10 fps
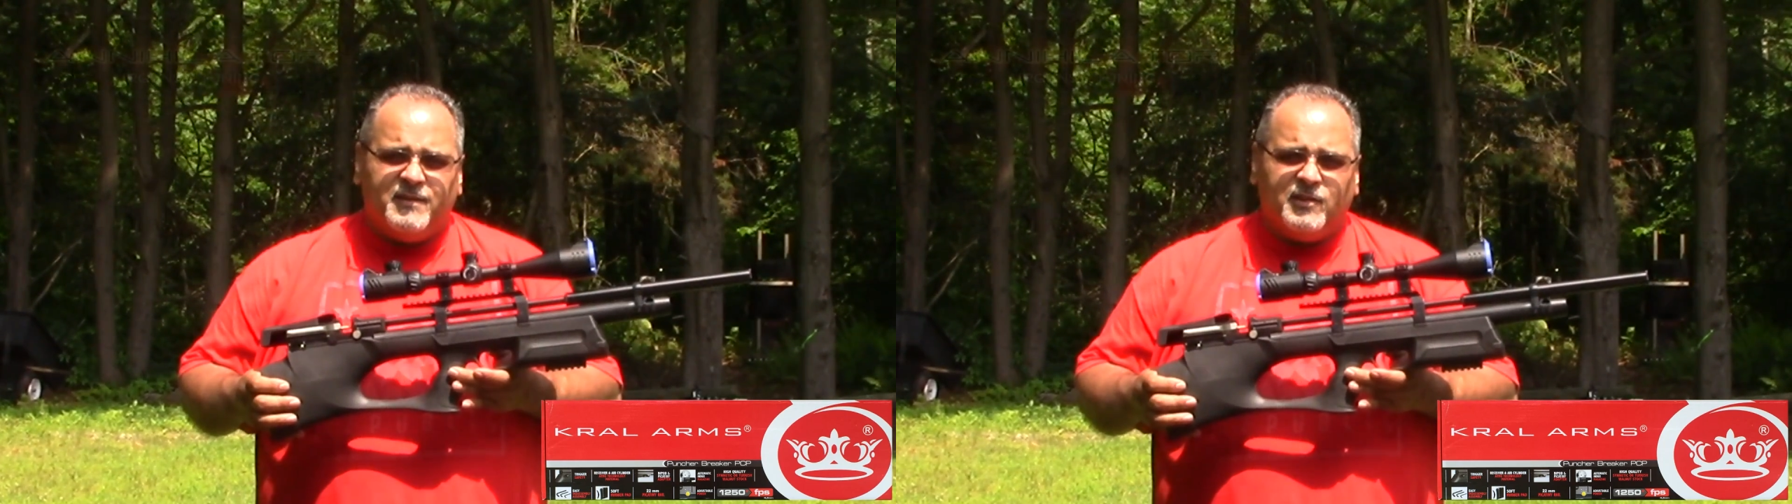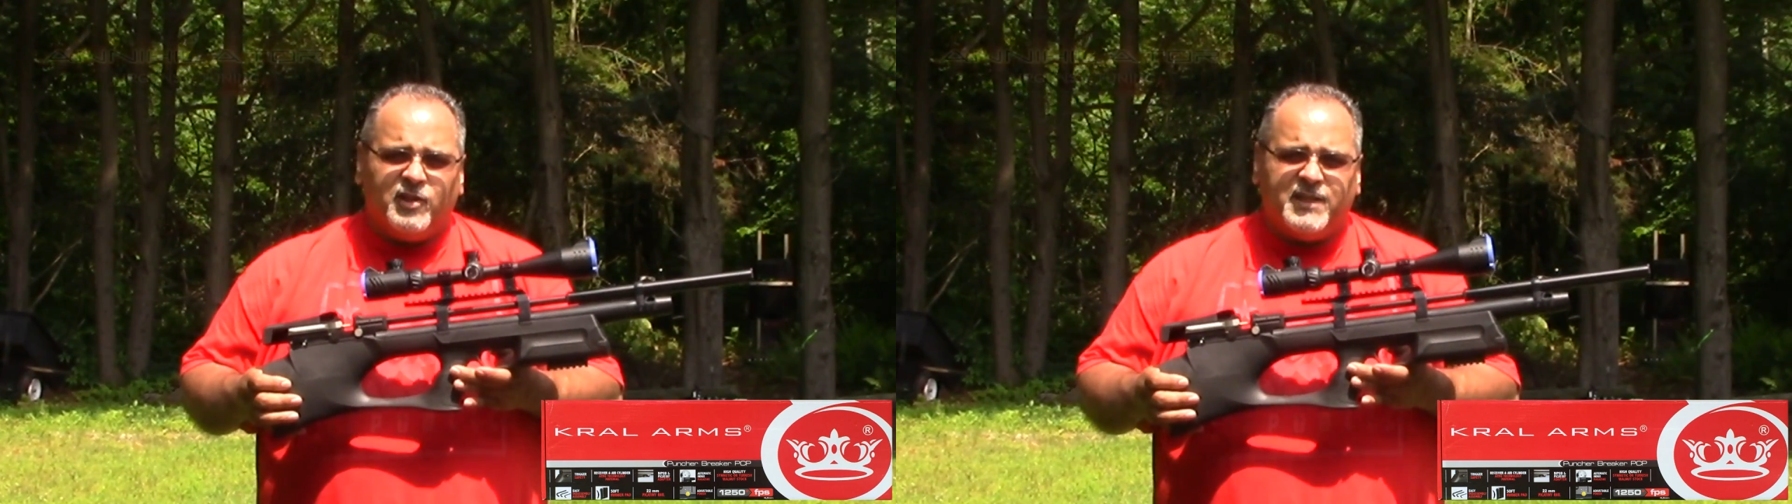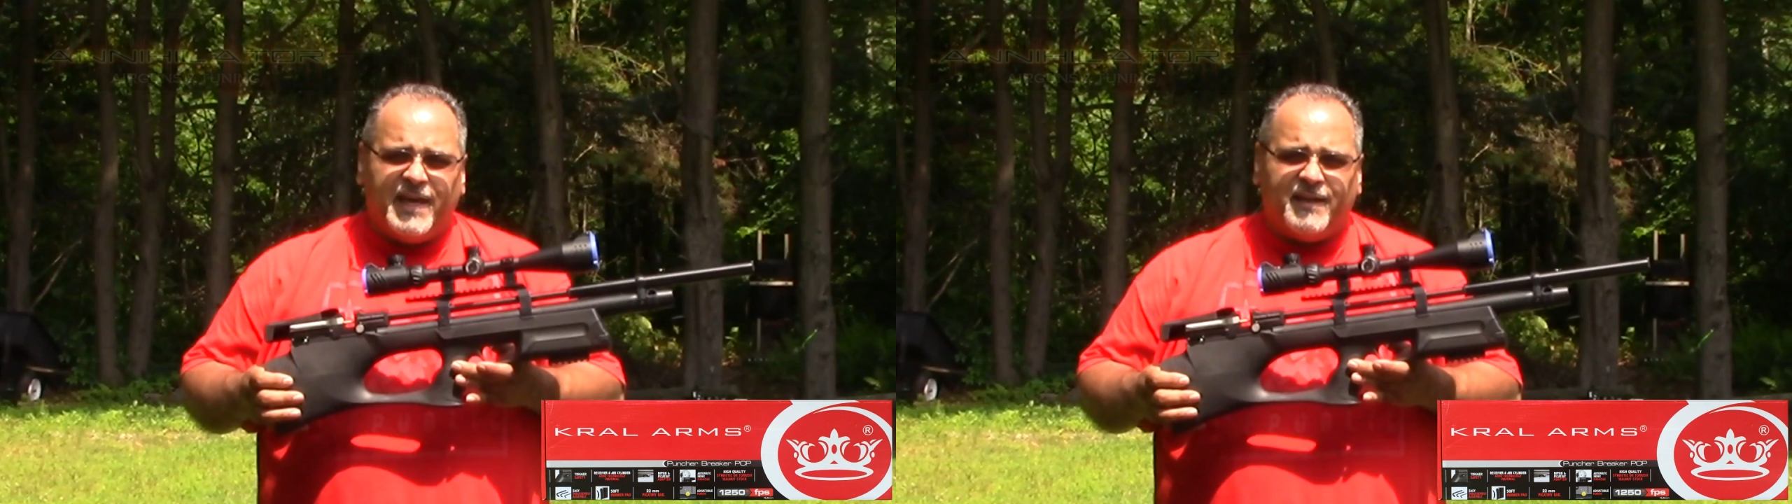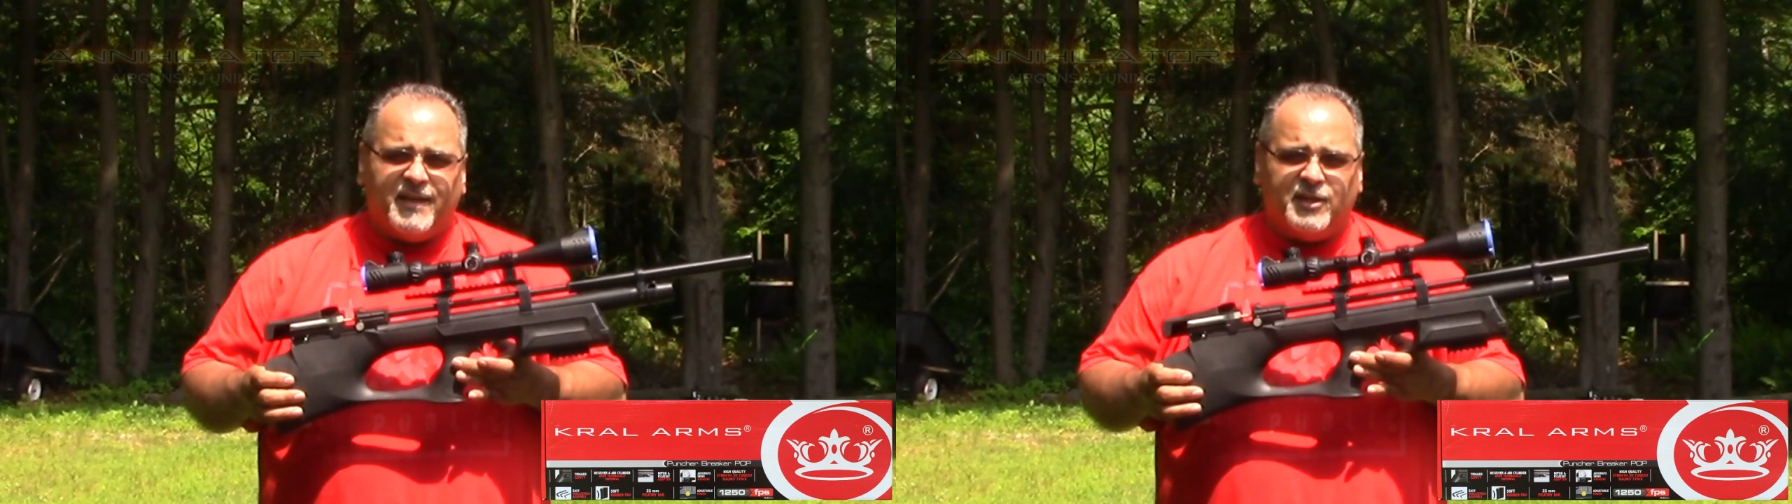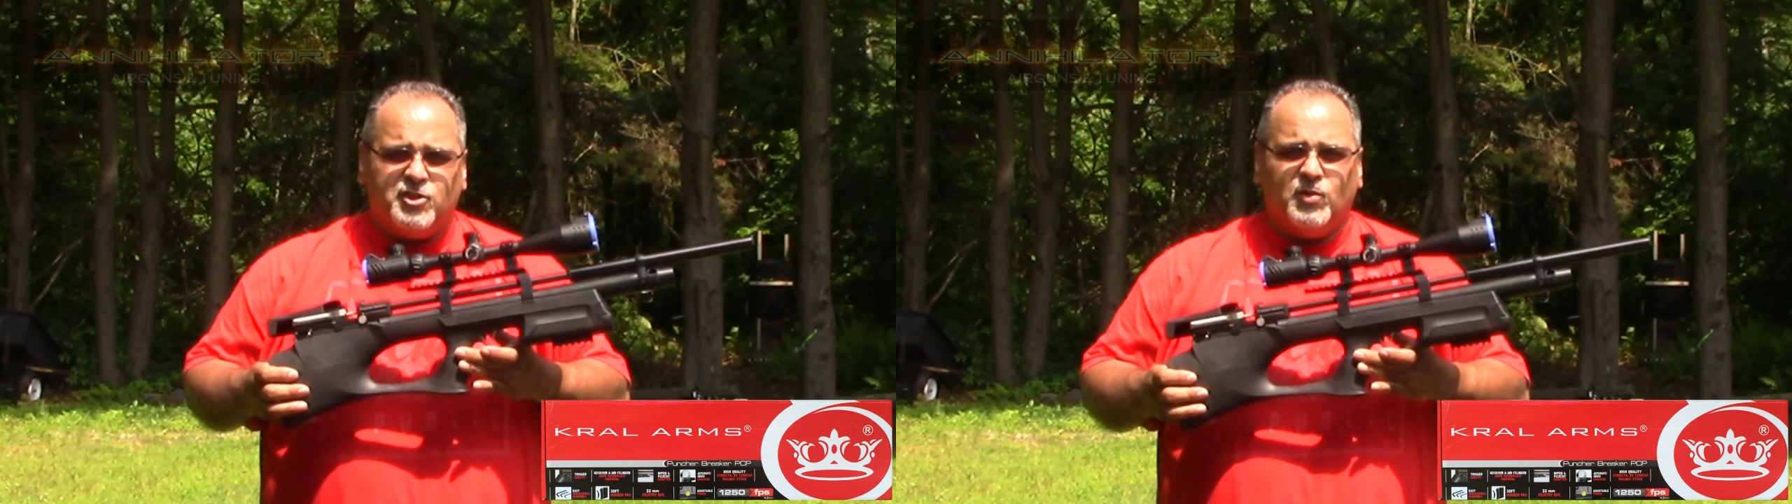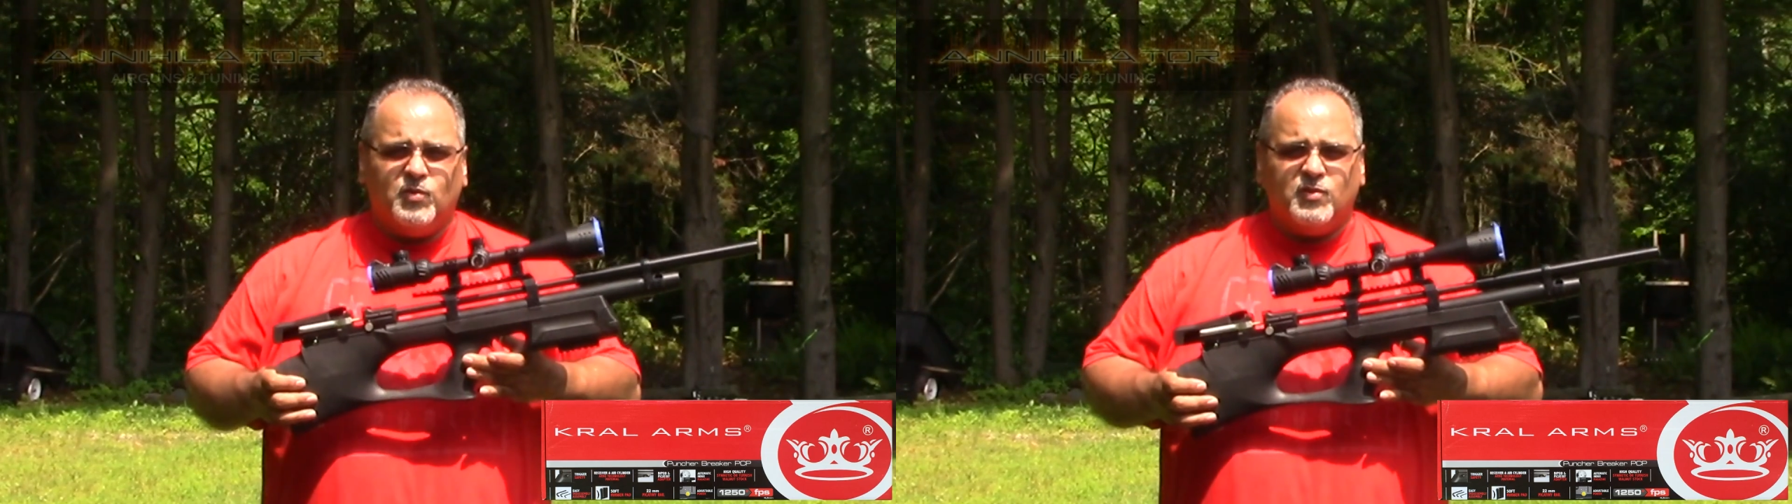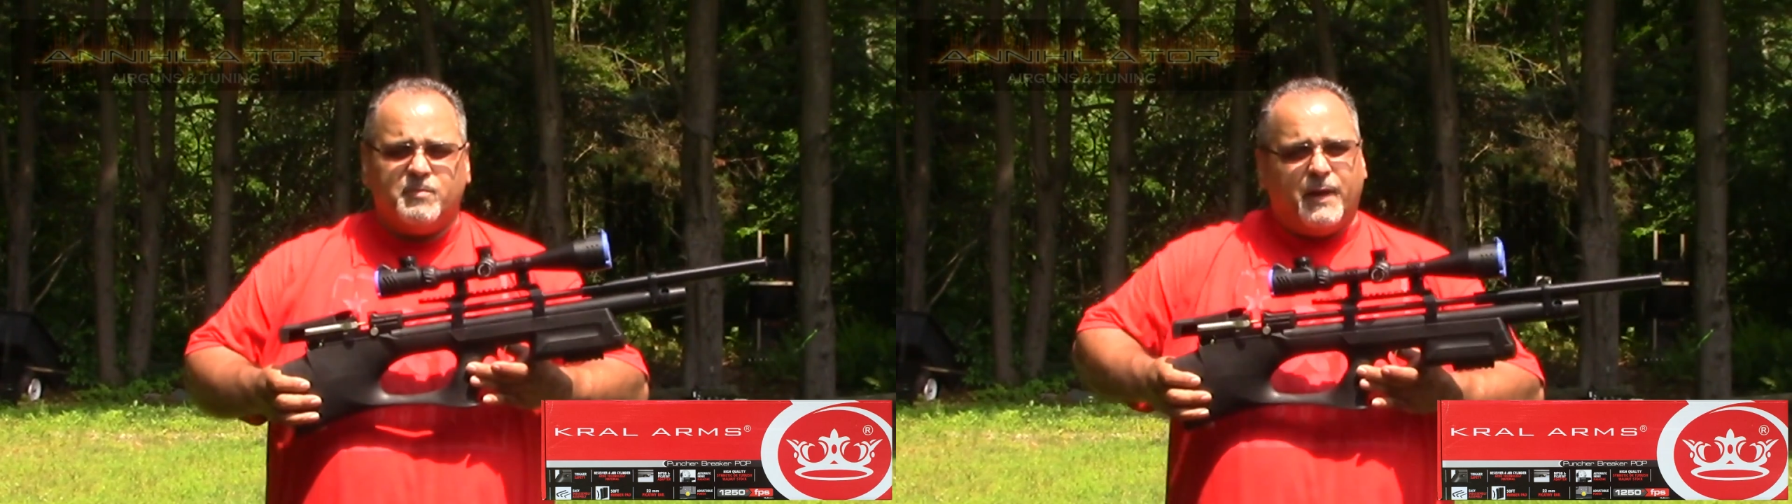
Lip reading: looked at and tuned